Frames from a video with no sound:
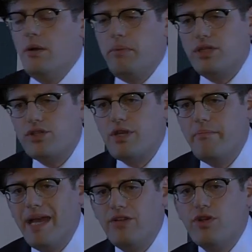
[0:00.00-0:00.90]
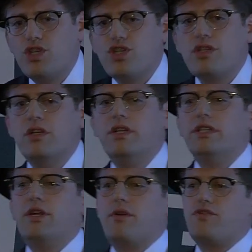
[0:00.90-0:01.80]
But there's a medrash
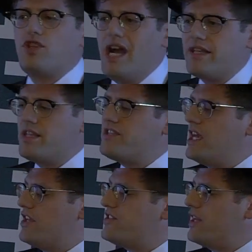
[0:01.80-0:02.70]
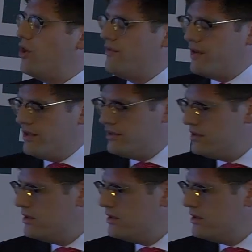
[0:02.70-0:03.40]
that Rav Shach Zatzal said over,